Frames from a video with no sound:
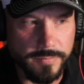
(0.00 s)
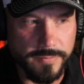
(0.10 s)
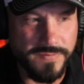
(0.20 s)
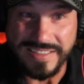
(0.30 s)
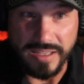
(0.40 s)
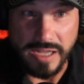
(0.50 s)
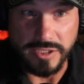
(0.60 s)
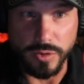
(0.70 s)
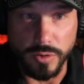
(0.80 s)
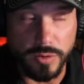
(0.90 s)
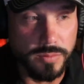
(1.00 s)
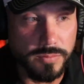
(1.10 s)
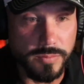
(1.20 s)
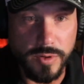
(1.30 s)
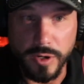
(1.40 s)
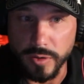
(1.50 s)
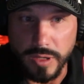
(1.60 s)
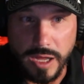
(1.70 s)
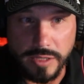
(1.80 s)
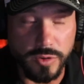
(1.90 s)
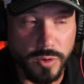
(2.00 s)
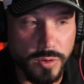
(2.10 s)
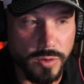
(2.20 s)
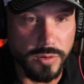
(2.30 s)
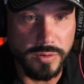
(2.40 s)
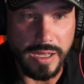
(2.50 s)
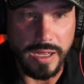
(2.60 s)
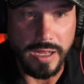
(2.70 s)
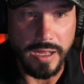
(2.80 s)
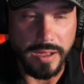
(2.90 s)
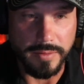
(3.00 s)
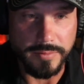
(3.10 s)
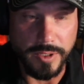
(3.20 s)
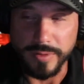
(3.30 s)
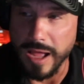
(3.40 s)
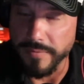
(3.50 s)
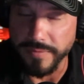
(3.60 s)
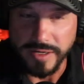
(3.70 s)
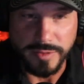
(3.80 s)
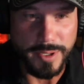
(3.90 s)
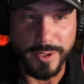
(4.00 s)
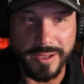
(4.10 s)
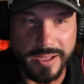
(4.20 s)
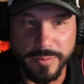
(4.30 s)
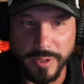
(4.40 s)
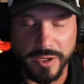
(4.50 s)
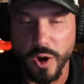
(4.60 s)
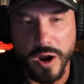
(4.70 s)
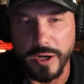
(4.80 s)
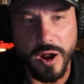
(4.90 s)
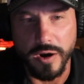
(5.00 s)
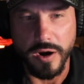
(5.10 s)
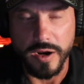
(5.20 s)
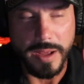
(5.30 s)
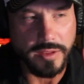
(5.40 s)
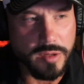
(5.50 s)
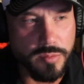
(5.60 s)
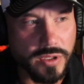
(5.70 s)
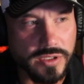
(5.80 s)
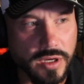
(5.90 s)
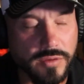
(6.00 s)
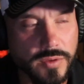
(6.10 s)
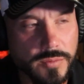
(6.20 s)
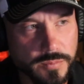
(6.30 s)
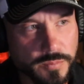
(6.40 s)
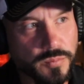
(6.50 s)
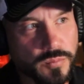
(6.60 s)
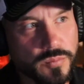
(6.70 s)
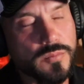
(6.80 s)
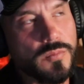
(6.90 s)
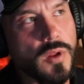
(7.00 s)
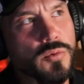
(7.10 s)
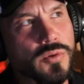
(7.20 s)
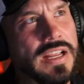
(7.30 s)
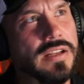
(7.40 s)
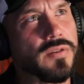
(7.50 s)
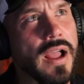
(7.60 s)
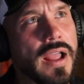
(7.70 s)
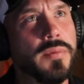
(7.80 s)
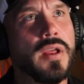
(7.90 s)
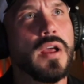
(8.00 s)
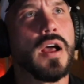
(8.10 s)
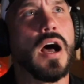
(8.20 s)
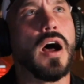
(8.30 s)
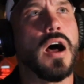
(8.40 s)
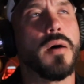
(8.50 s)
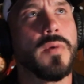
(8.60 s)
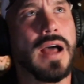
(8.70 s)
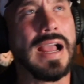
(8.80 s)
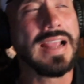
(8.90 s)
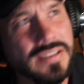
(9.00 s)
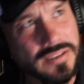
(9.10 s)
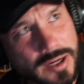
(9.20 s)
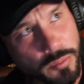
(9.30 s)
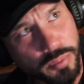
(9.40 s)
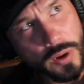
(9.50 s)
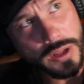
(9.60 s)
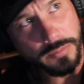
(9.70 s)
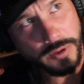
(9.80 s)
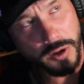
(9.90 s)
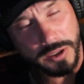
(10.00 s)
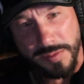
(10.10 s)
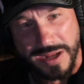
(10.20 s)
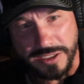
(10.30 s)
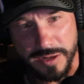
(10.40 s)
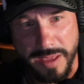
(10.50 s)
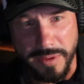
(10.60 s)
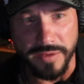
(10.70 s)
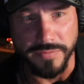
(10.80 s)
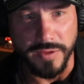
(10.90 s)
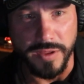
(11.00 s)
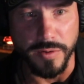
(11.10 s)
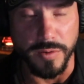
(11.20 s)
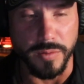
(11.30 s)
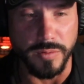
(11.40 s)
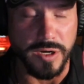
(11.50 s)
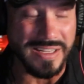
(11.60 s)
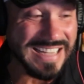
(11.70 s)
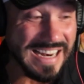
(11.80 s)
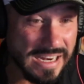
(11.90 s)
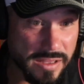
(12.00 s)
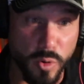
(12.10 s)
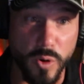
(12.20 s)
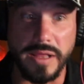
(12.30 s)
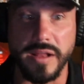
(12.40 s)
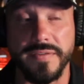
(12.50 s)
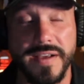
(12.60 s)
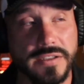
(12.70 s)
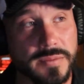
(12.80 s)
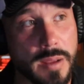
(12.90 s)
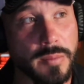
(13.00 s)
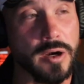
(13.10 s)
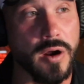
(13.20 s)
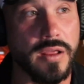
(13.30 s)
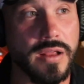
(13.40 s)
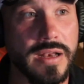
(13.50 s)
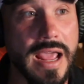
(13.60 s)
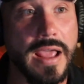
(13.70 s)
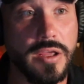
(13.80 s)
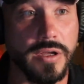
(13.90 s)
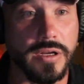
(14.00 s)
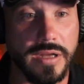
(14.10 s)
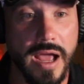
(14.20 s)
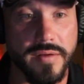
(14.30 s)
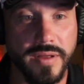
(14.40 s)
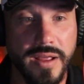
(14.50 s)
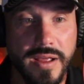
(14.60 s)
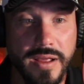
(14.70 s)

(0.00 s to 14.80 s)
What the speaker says: physiological, neurological, confidence building. Like we could go on and on and on about the importance of routines, right? I guess, is there a point, because you mentioned maybe if you did it in the morning and then you found some time later on in the day, you can kind of